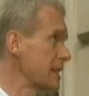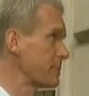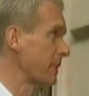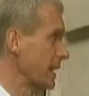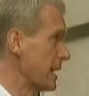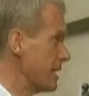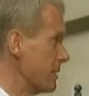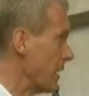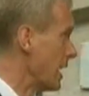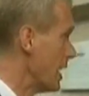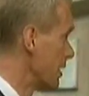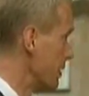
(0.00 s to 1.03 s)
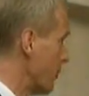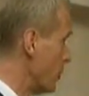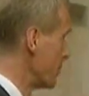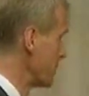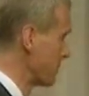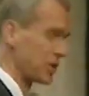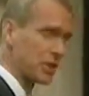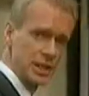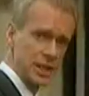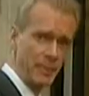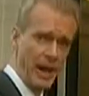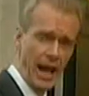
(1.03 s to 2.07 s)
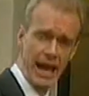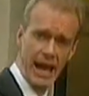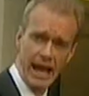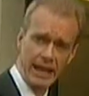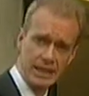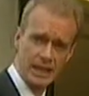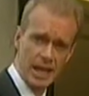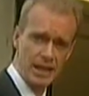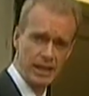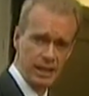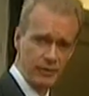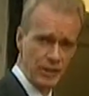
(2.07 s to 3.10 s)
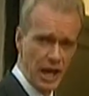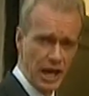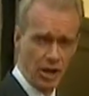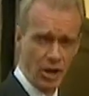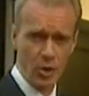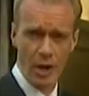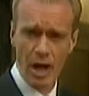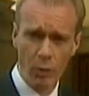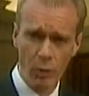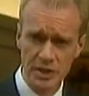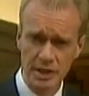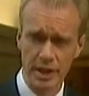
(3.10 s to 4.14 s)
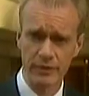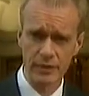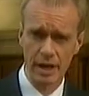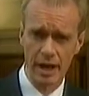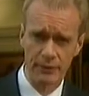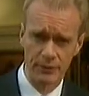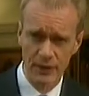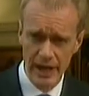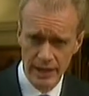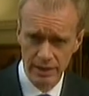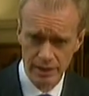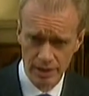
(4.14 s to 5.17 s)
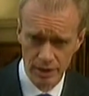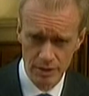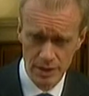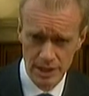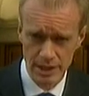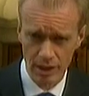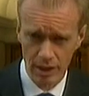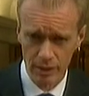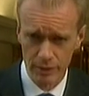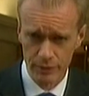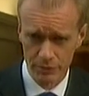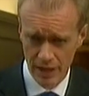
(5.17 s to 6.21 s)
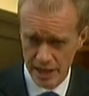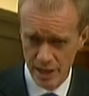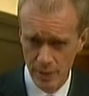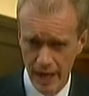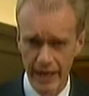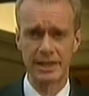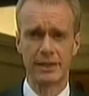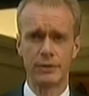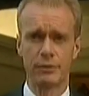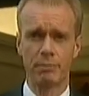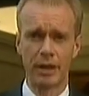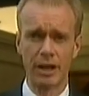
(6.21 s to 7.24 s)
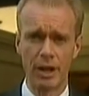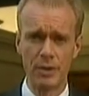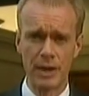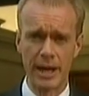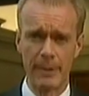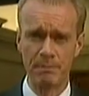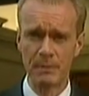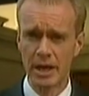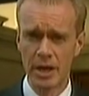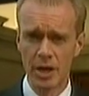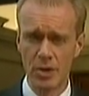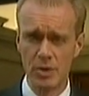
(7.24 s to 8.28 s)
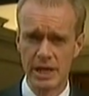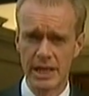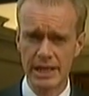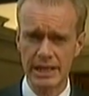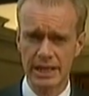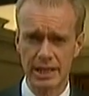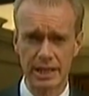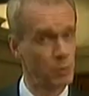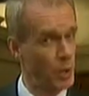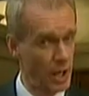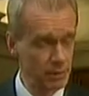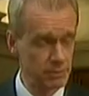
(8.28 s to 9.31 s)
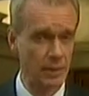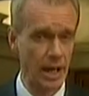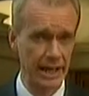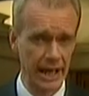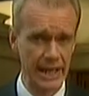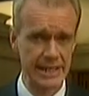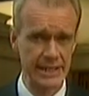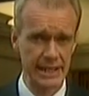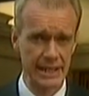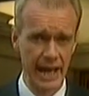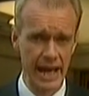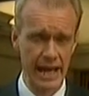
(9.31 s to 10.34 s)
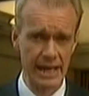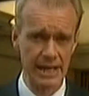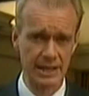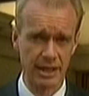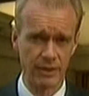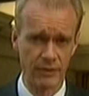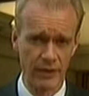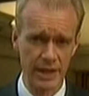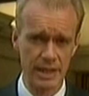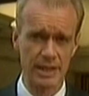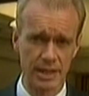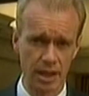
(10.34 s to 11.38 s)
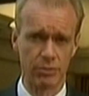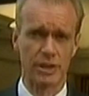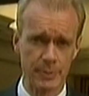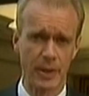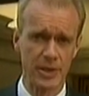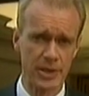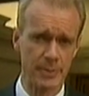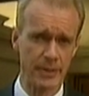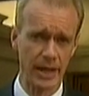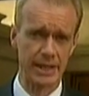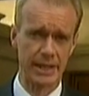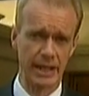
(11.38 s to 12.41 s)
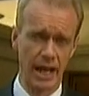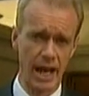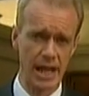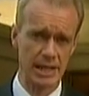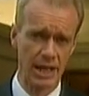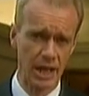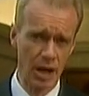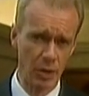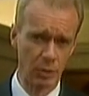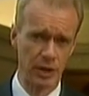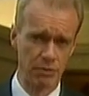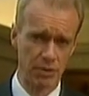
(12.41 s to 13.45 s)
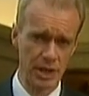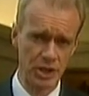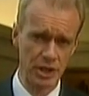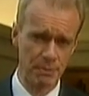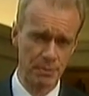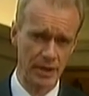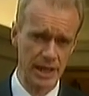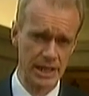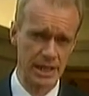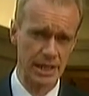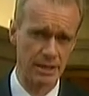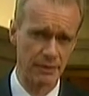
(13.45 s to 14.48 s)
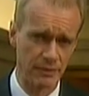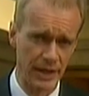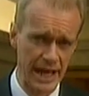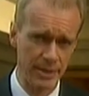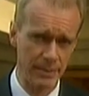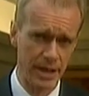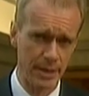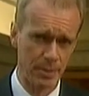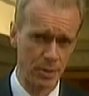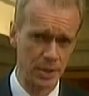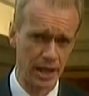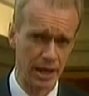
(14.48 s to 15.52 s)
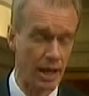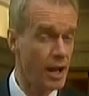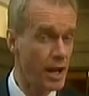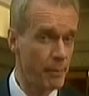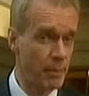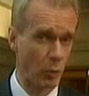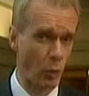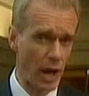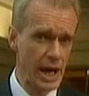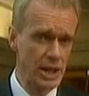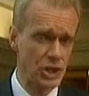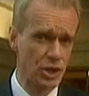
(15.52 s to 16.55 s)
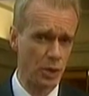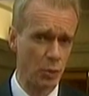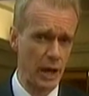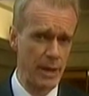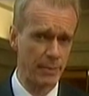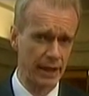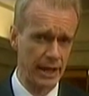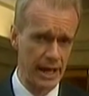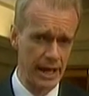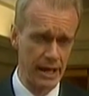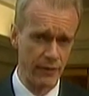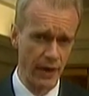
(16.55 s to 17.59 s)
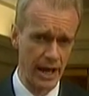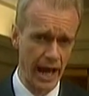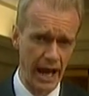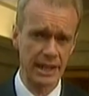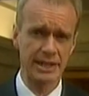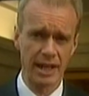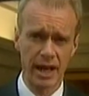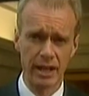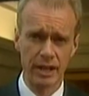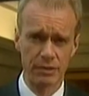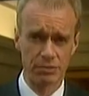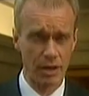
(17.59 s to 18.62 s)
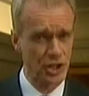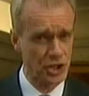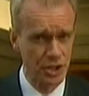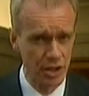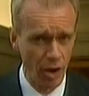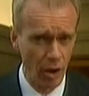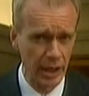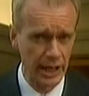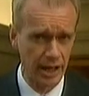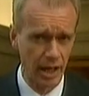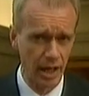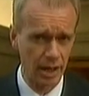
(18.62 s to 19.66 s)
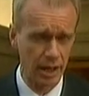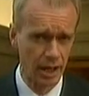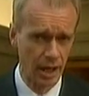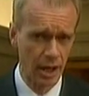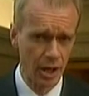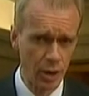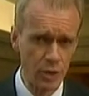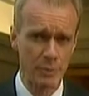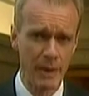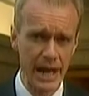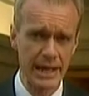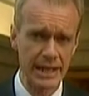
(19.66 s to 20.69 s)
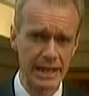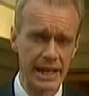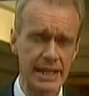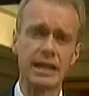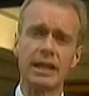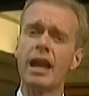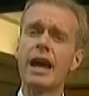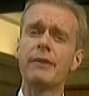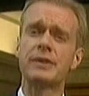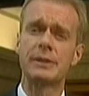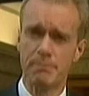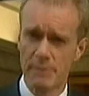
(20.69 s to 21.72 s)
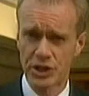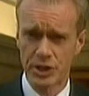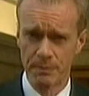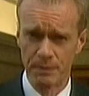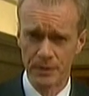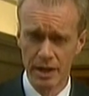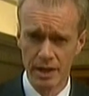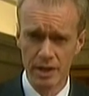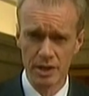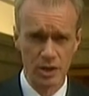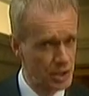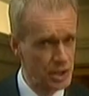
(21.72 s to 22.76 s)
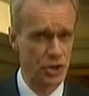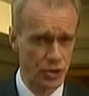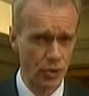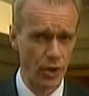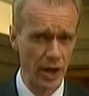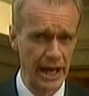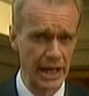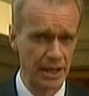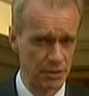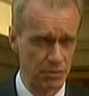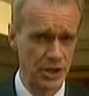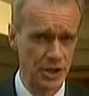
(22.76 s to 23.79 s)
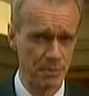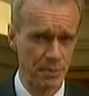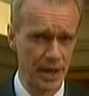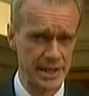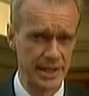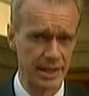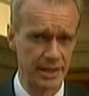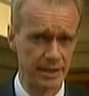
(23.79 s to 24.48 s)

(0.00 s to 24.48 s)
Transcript: believe the former Russian spy Alexander Litvinenko was given a fatal dose of radioactive polonium. Who did it? Well, my guest today is convinced that responsibility lies with Russian President Vladimir Putin. But why should we believe an exiled Russian oligarch who's made it his life's mission to destroy the Russian president?